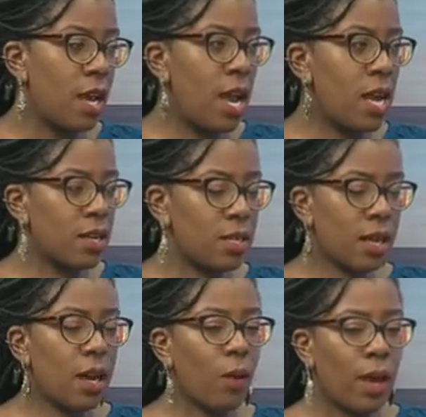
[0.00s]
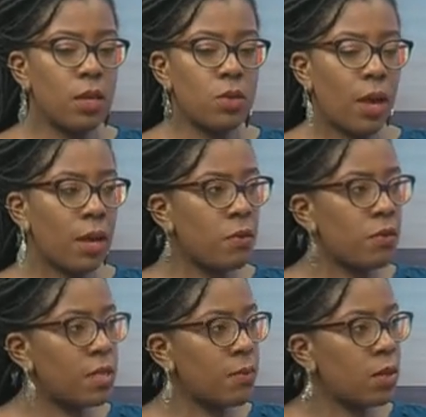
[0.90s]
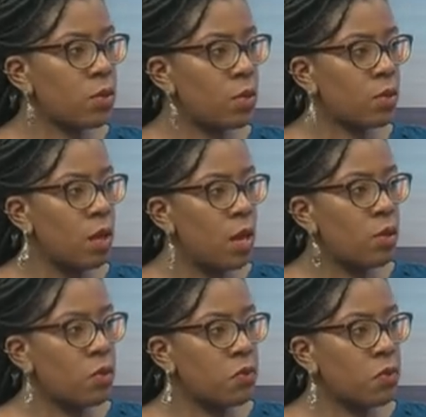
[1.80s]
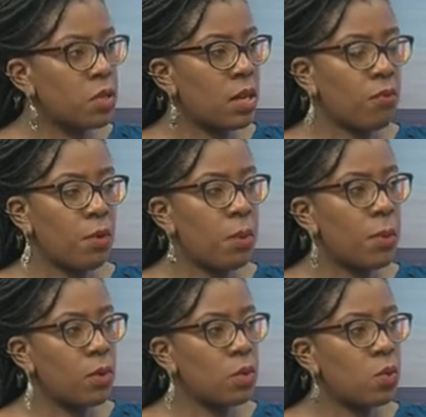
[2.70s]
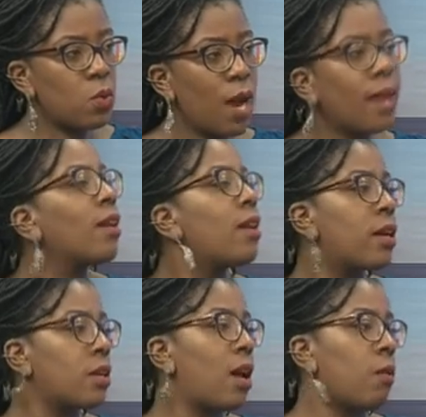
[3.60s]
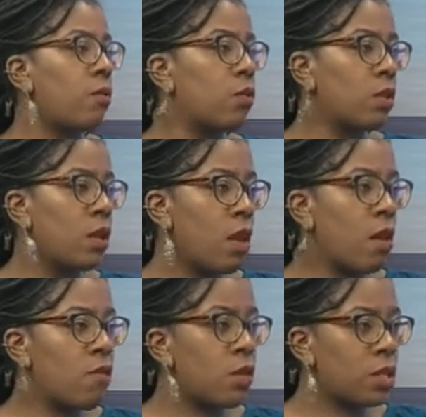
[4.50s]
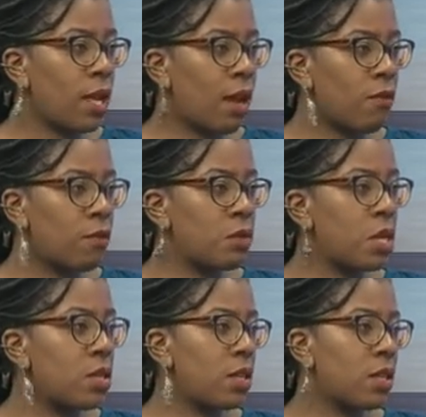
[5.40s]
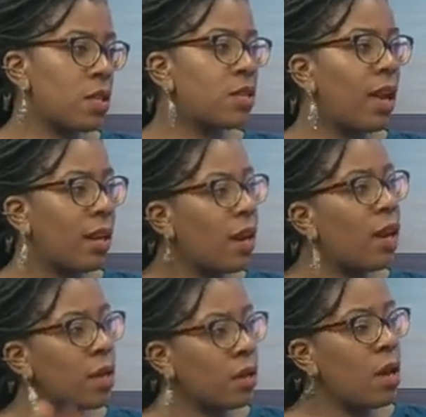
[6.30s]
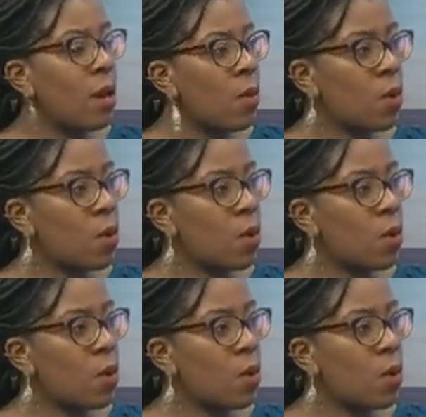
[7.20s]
it will take a while to kind of dismantle those views and for people to unlearn harmful views they have of certain things and learn more